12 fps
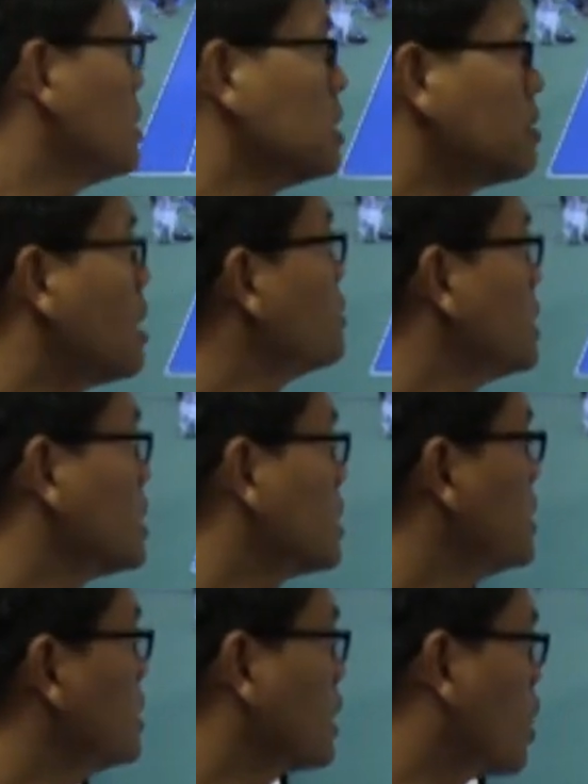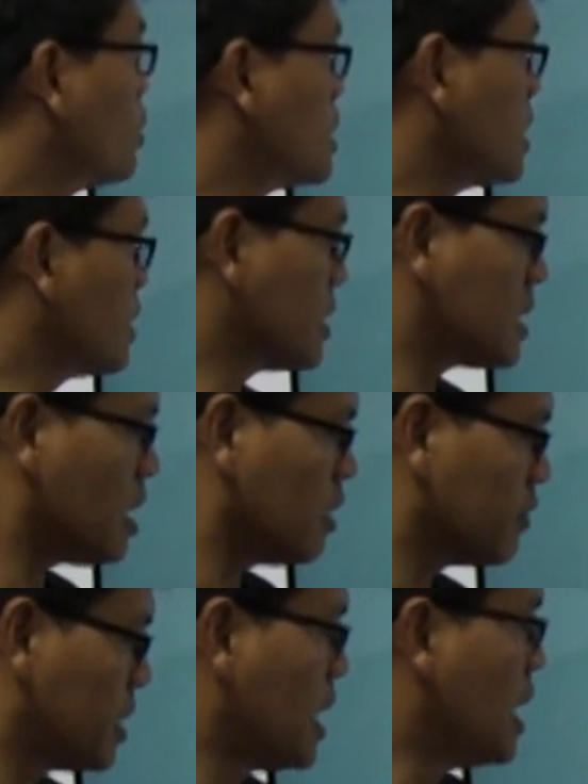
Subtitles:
around the content itself.